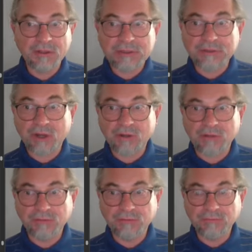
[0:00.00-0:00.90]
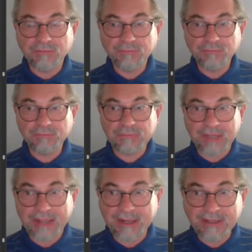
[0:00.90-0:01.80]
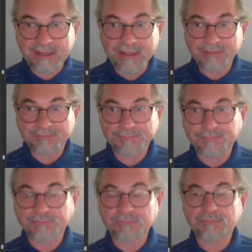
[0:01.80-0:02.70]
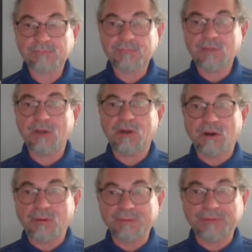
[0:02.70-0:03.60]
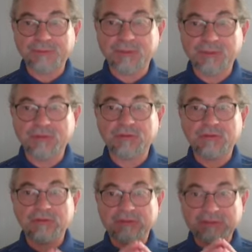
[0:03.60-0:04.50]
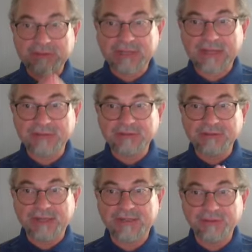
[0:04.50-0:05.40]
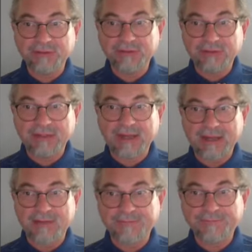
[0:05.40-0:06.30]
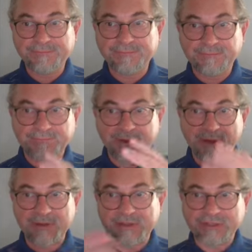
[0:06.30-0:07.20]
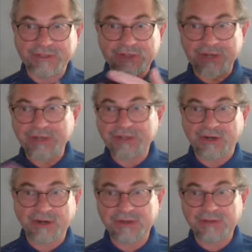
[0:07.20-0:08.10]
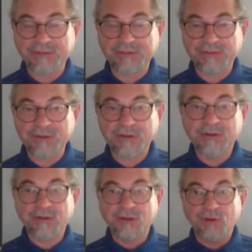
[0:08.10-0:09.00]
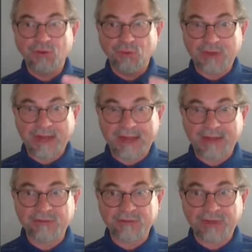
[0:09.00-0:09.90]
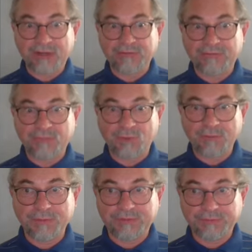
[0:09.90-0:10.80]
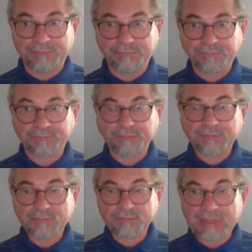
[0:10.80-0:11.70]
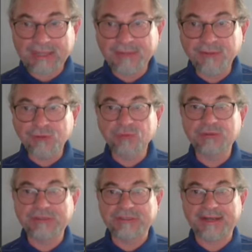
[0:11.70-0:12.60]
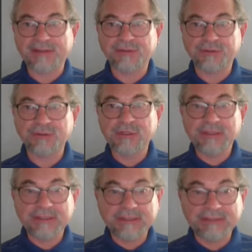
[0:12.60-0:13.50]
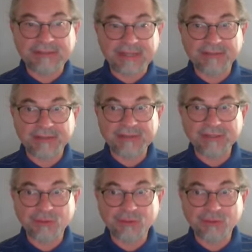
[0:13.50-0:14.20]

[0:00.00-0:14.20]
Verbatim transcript: So, any optimal schedule that you can have via an exchange argument, you can transform it into the schedule that is